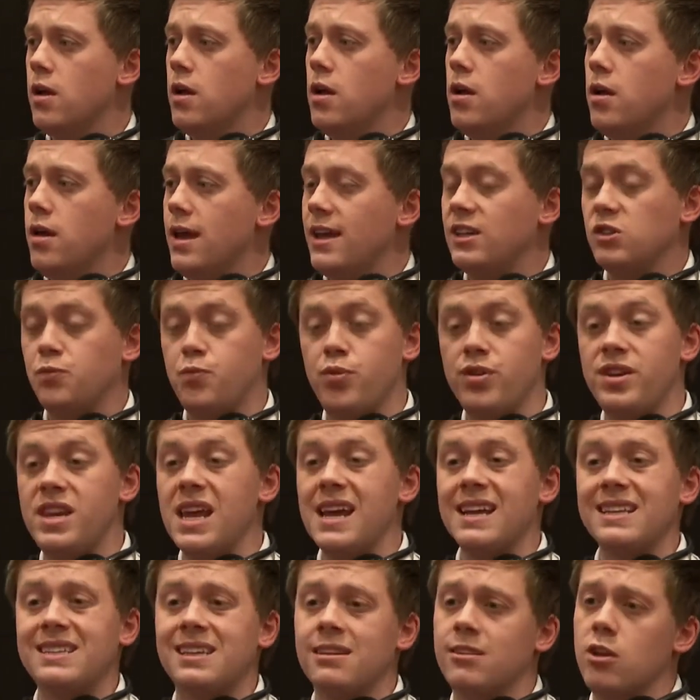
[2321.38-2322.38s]
it's
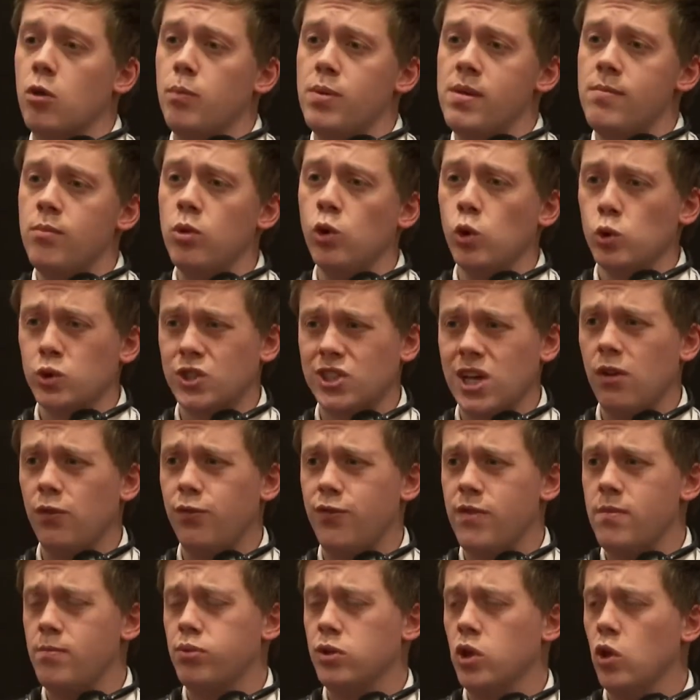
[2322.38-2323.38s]
predicted there'll be more
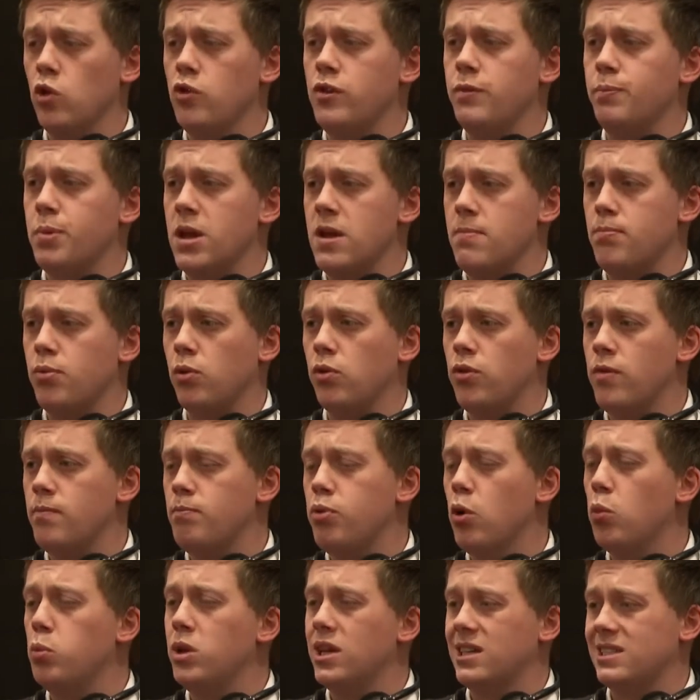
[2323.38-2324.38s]
self employed people than
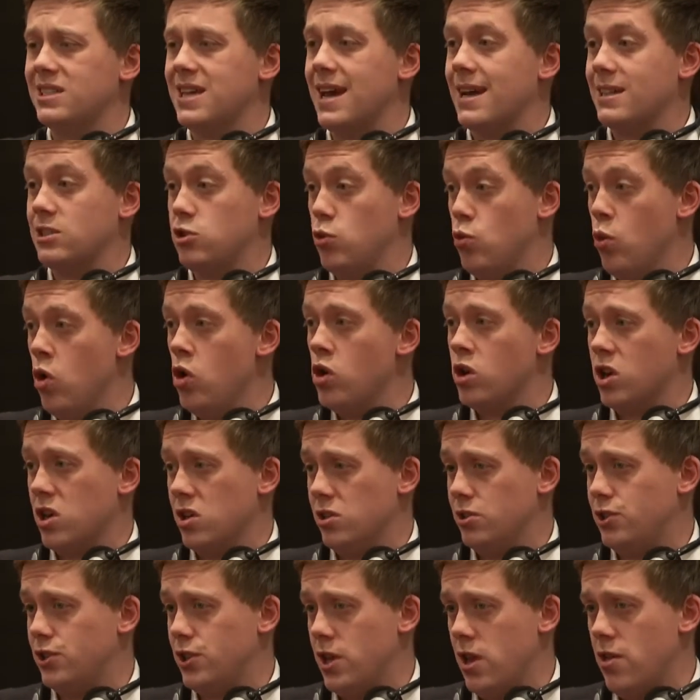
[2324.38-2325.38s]
public sector
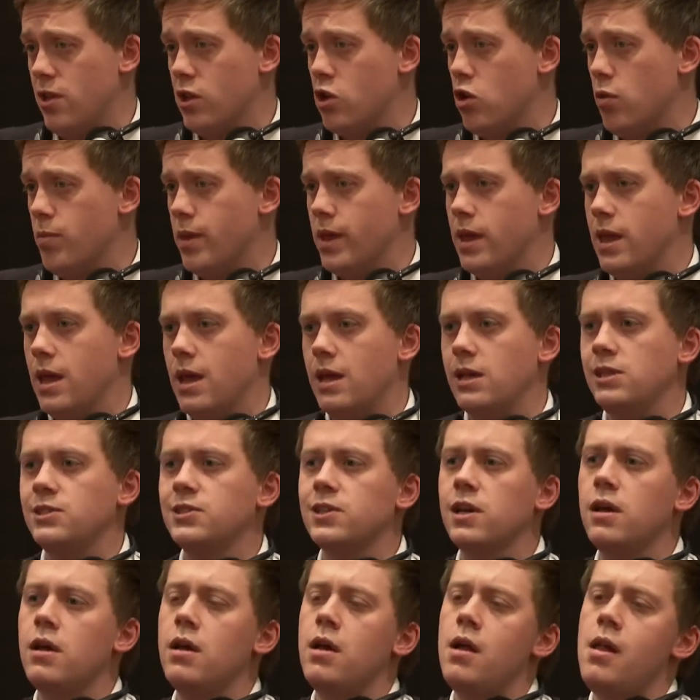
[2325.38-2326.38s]
workers in the coming
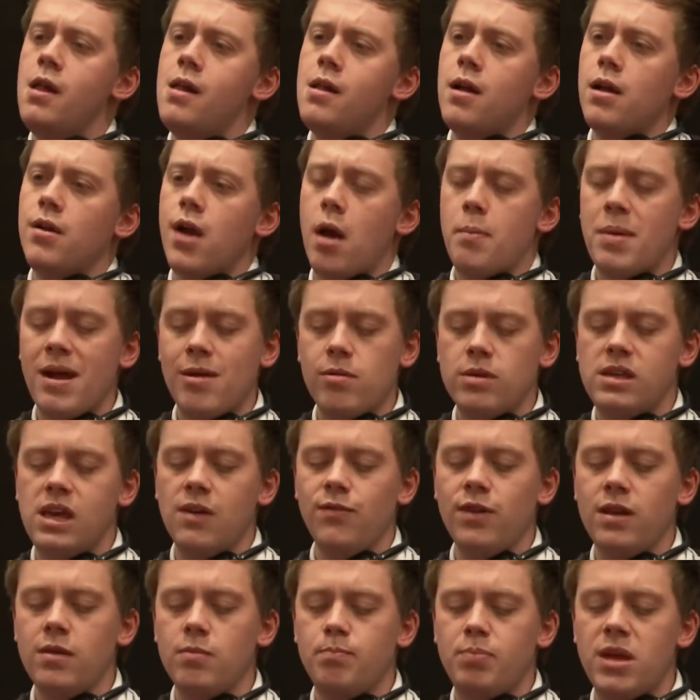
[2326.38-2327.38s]
years. About
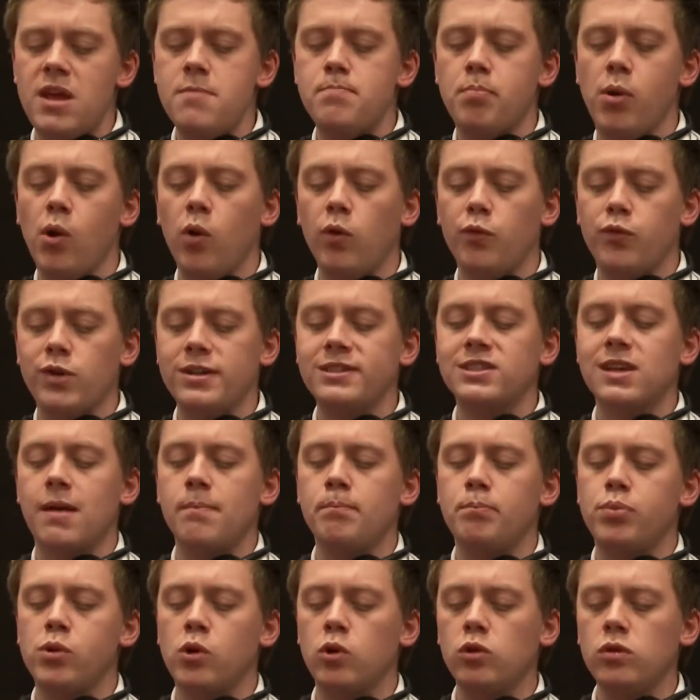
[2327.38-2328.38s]
giving people, for
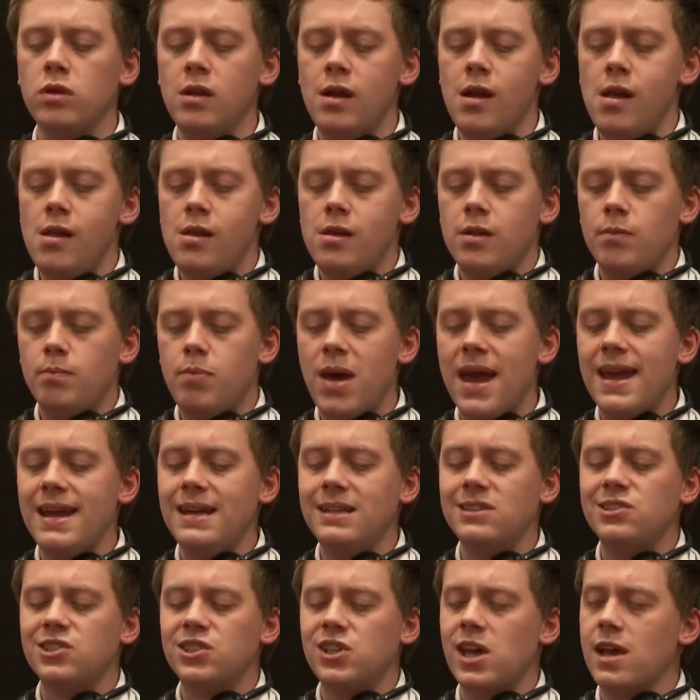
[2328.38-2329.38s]
example,
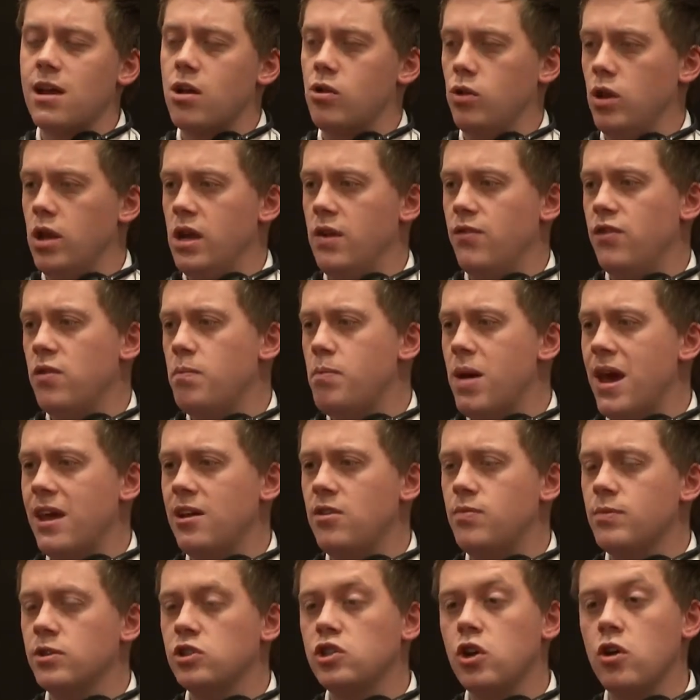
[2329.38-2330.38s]
paid sick leave and
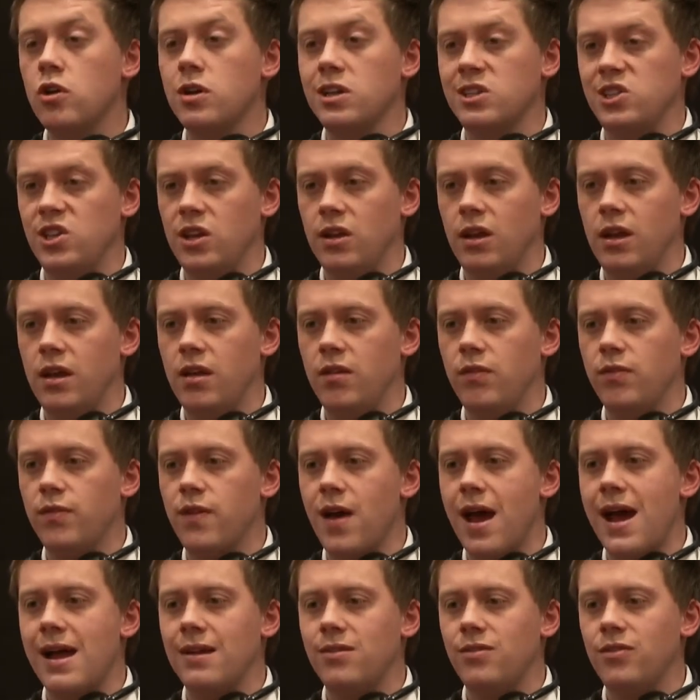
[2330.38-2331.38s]
paid maternity leave,
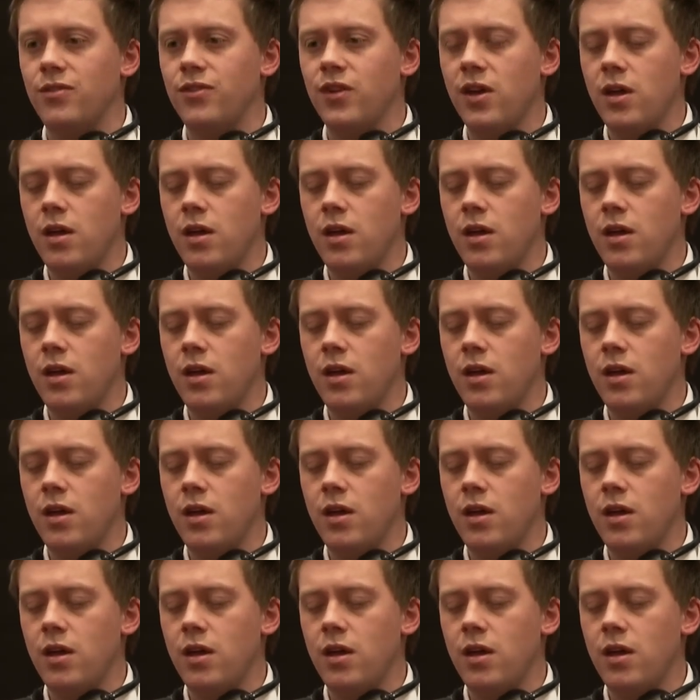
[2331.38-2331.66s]
and